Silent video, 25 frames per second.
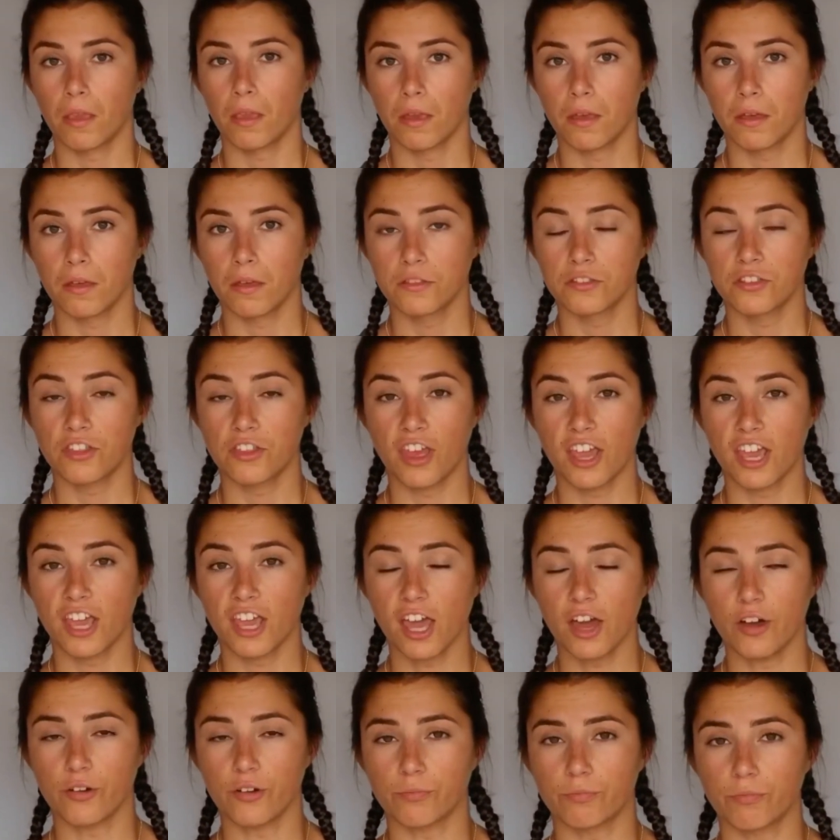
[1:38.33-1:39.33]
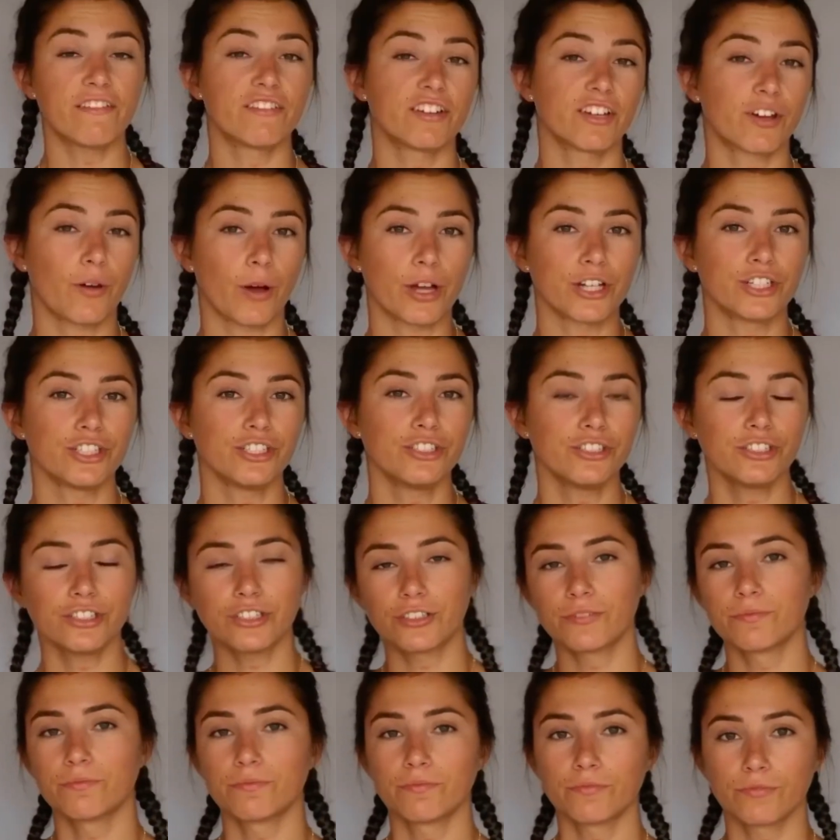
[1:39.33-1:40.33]
So there you go. If you have any questions,
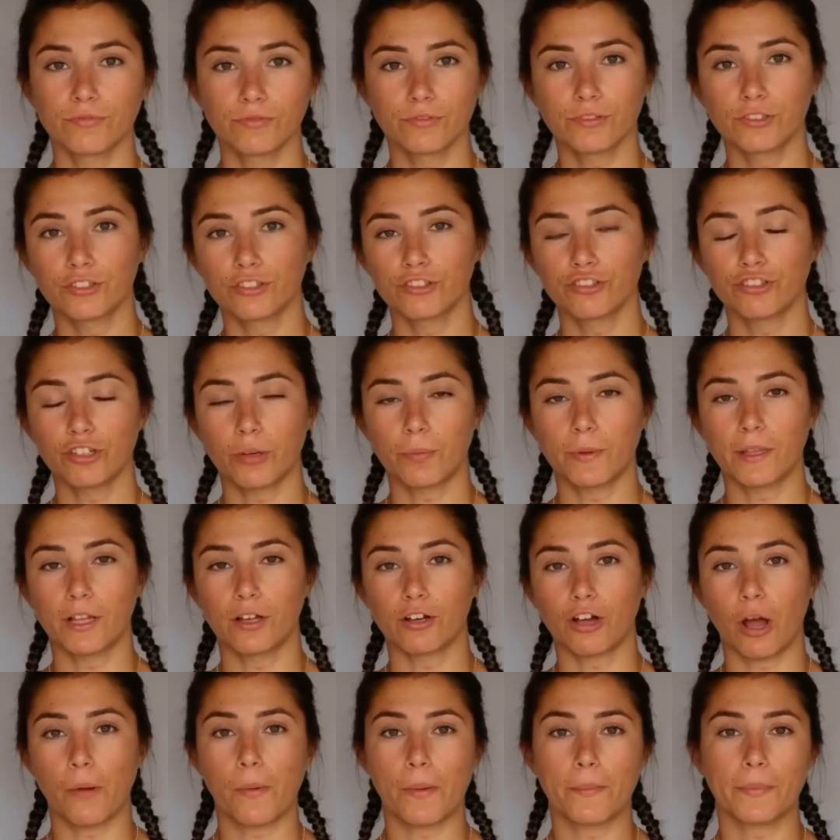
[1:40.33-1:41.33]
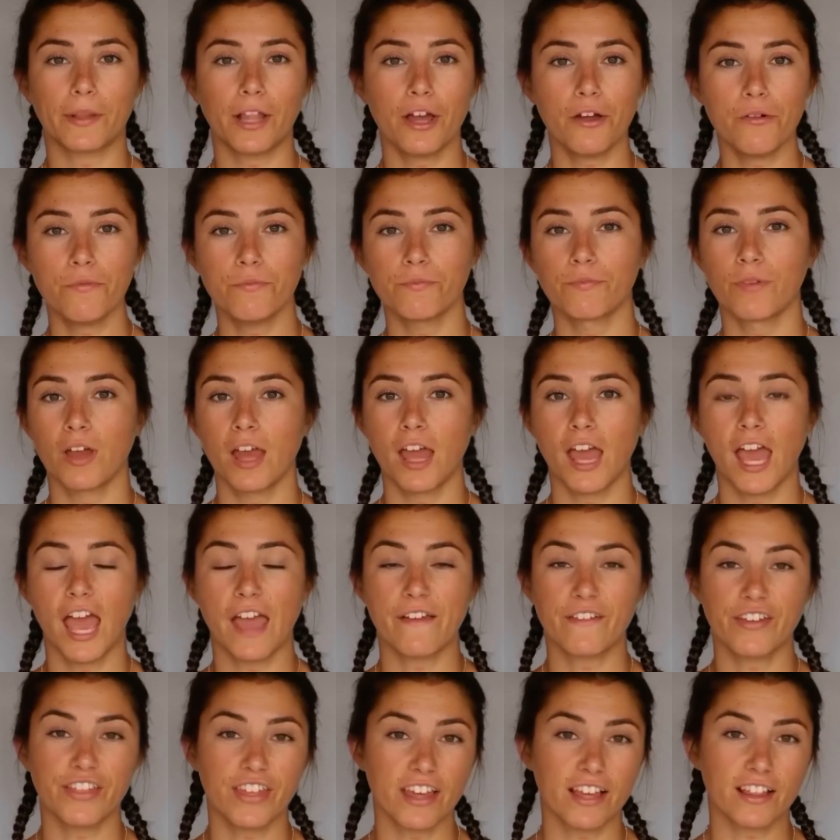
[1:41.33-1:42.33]
drop a little comment below. If
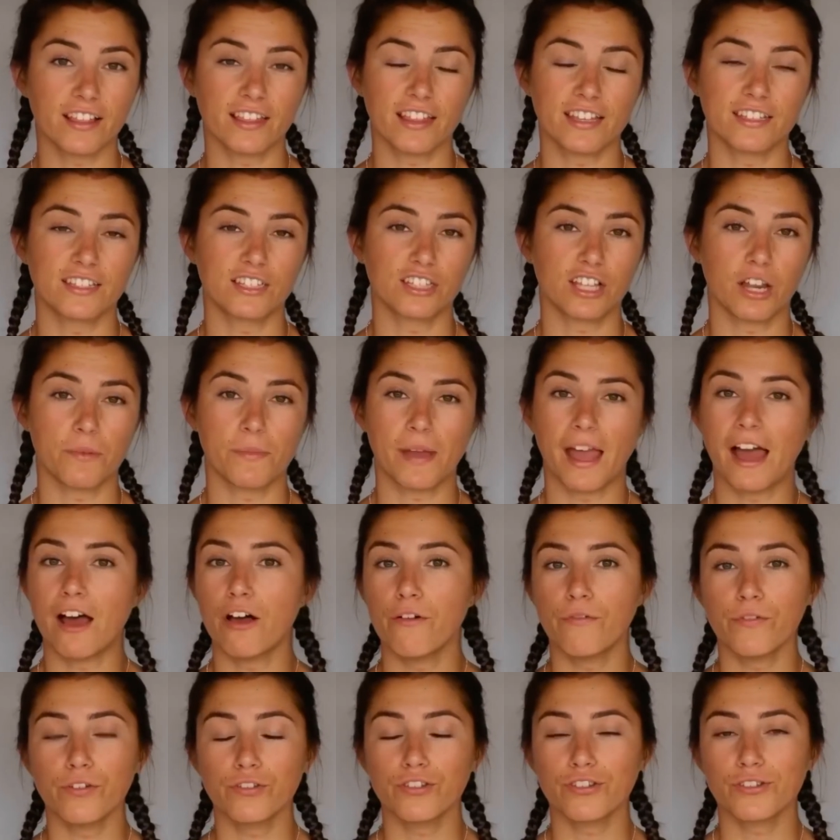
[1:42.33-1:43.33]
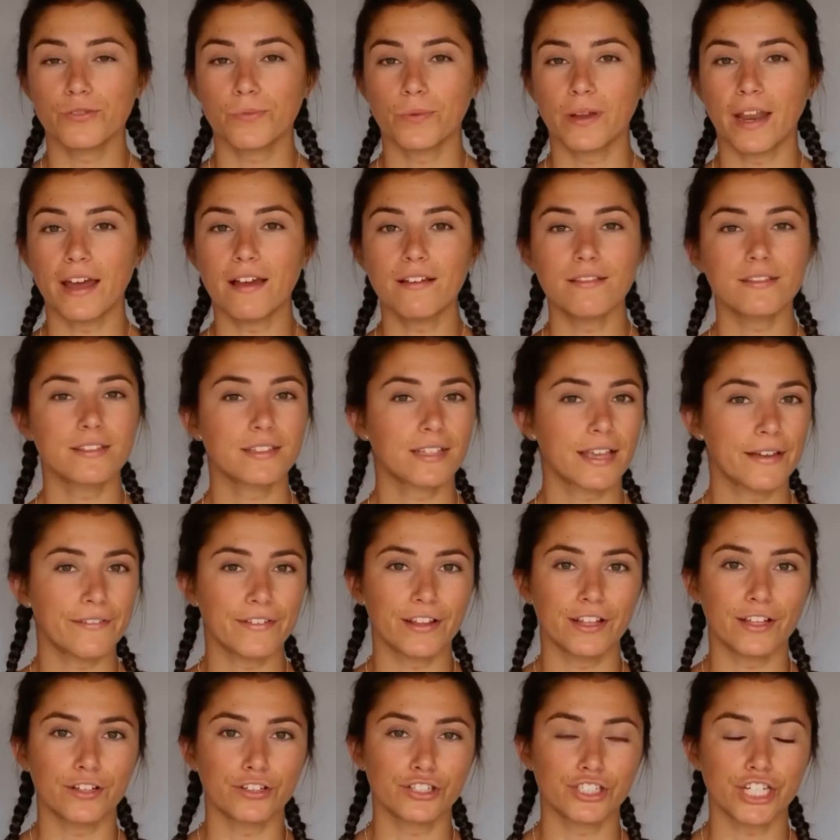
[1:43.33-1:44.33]
you think this is going to be helpful to someone else, give it a
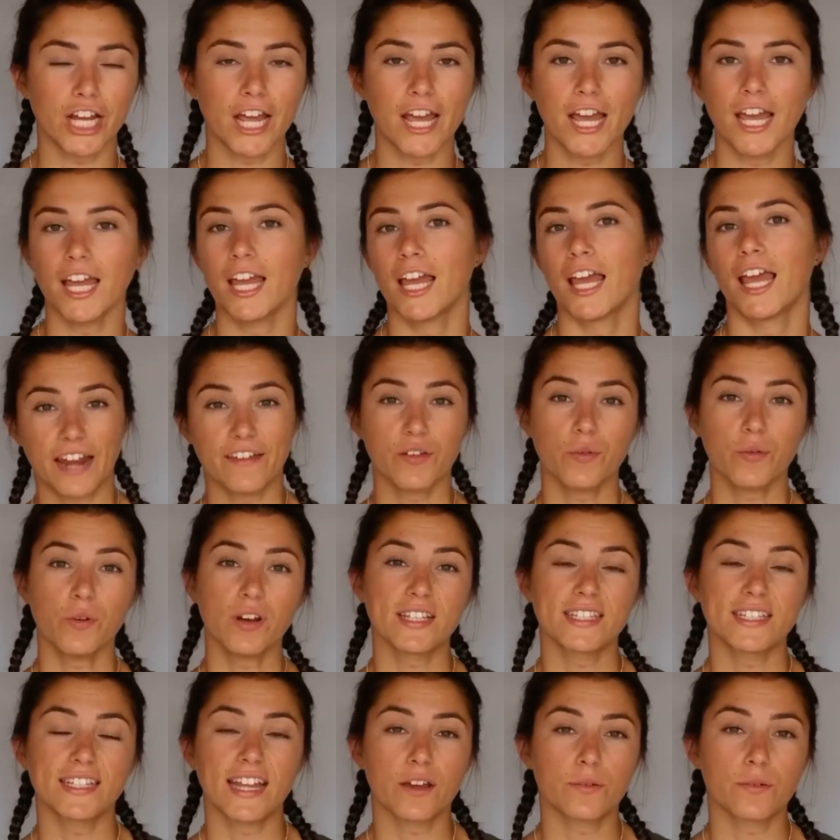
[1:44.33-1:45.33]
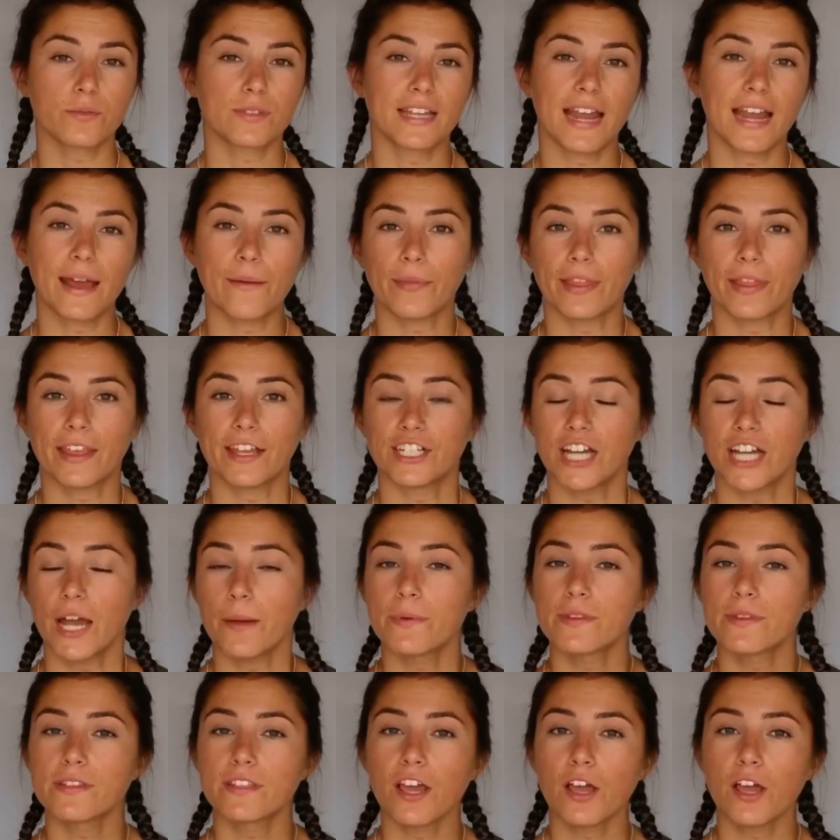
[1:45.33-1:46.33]
little share. And if you want to stay up to date with each
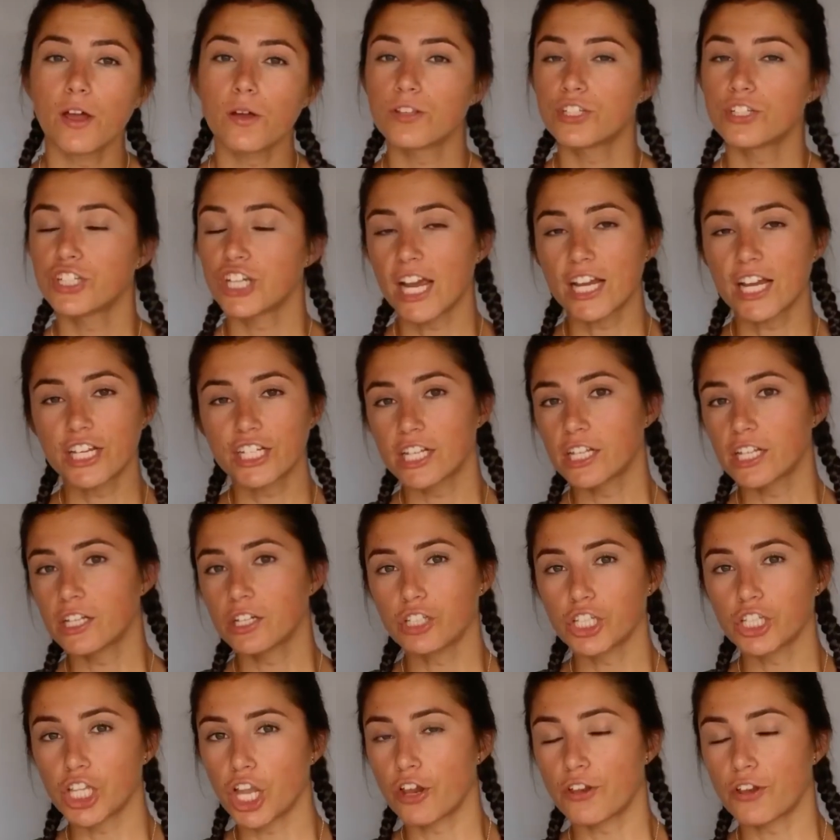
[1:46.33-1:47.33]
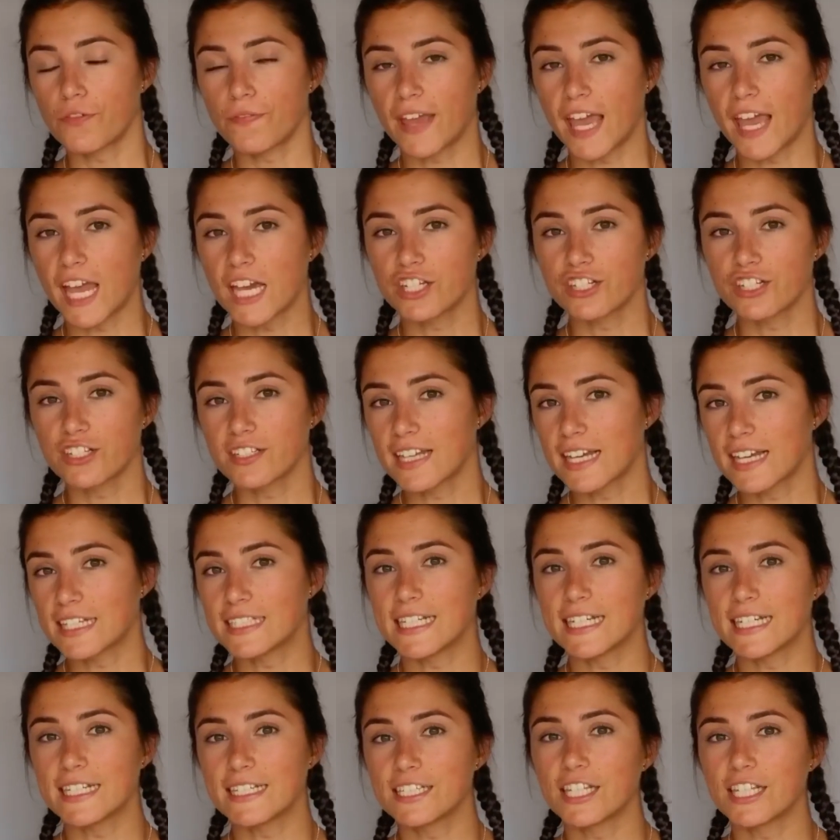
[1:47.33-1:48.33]
episode, change the little notification
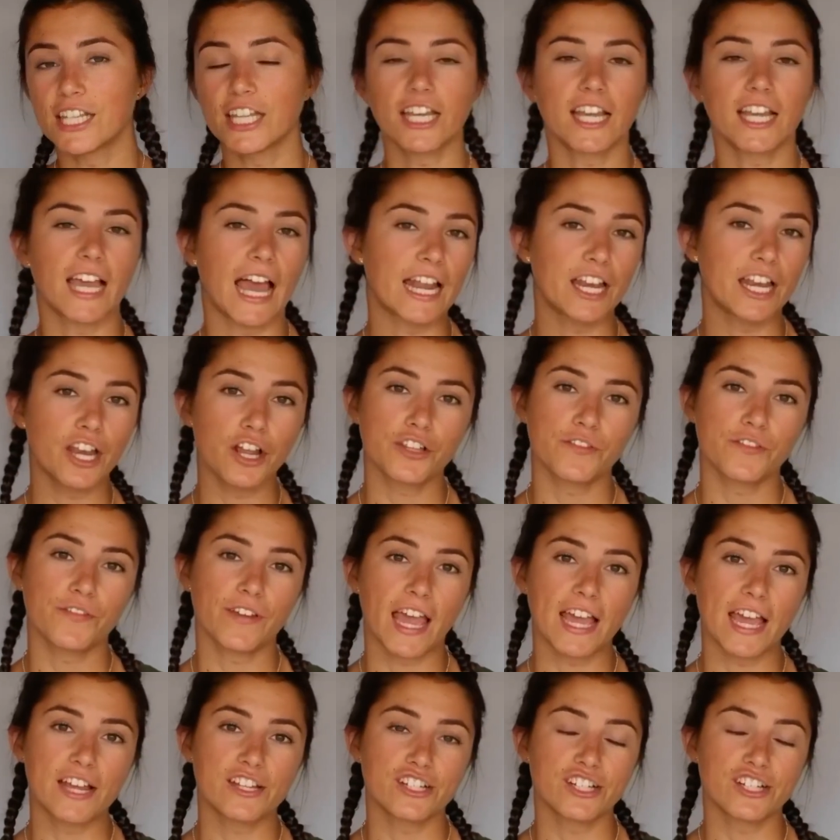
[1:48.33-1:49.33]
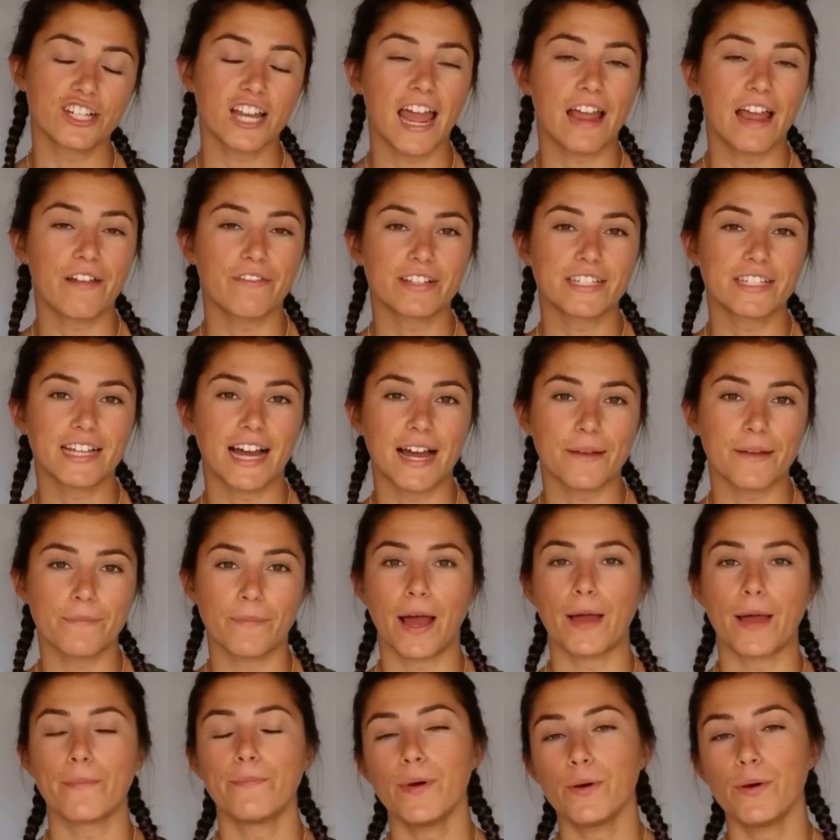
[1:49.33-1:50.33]
setting so that you get a notification every time
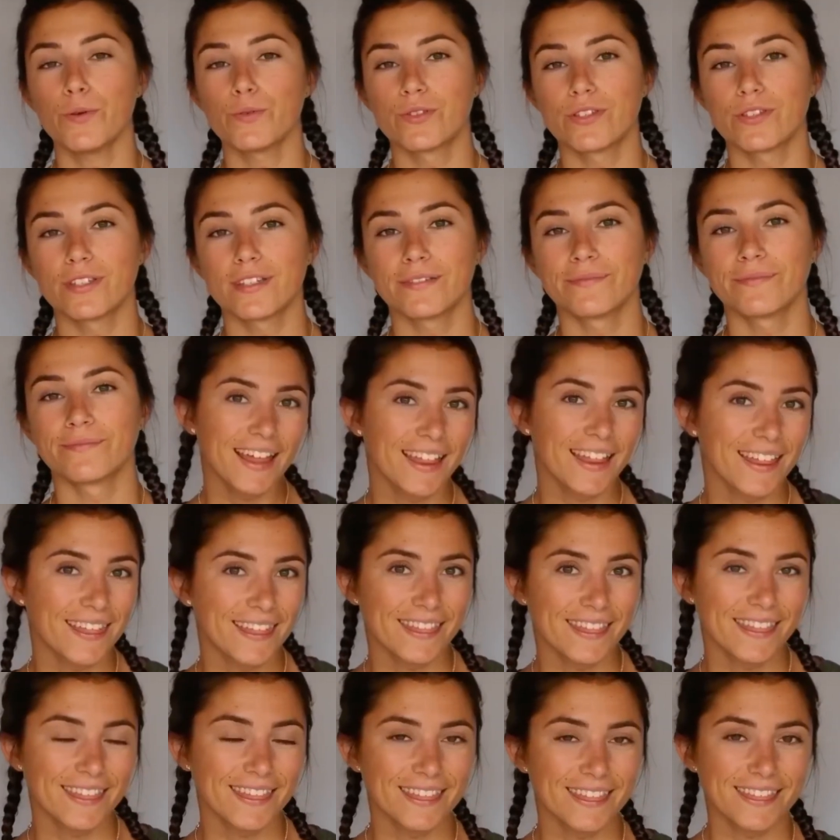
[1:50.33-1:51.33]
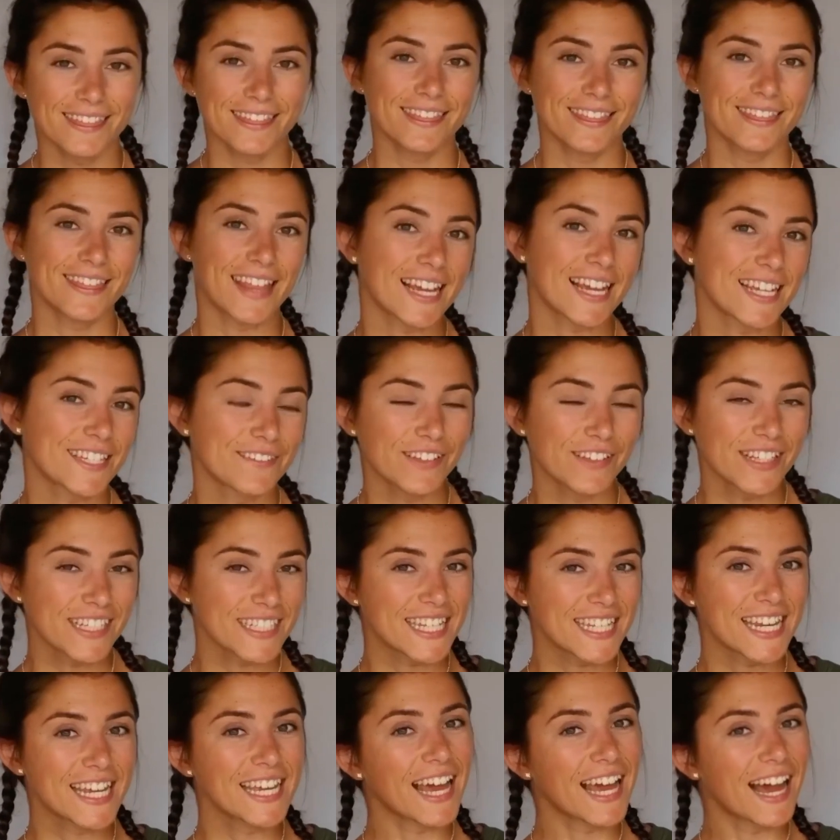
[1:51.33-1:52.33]
I post. Thanks for
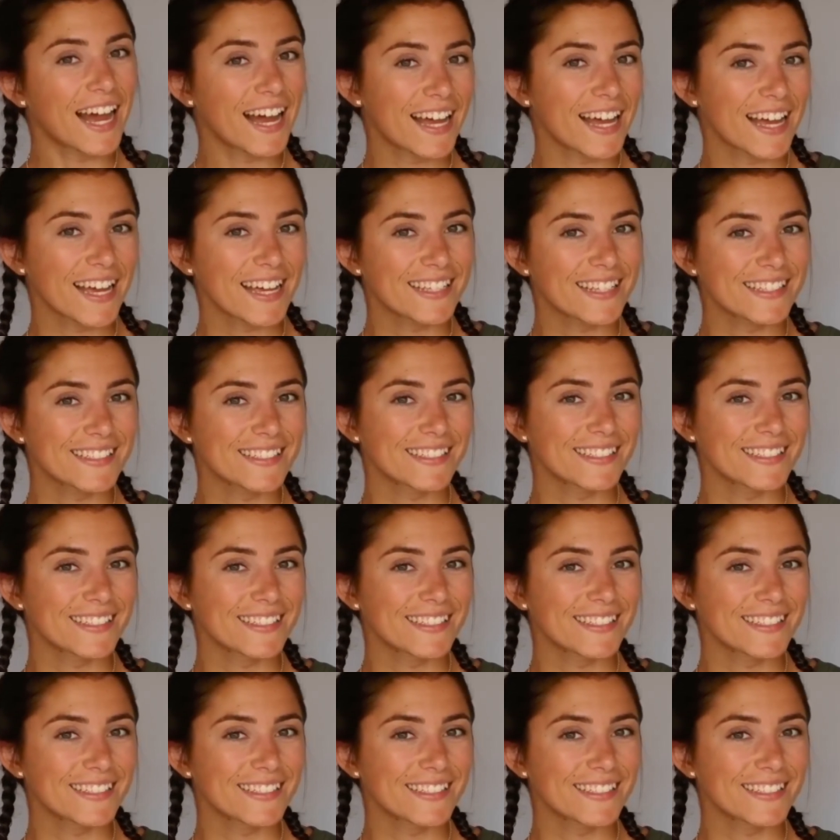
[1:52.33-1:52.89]
listening, guys.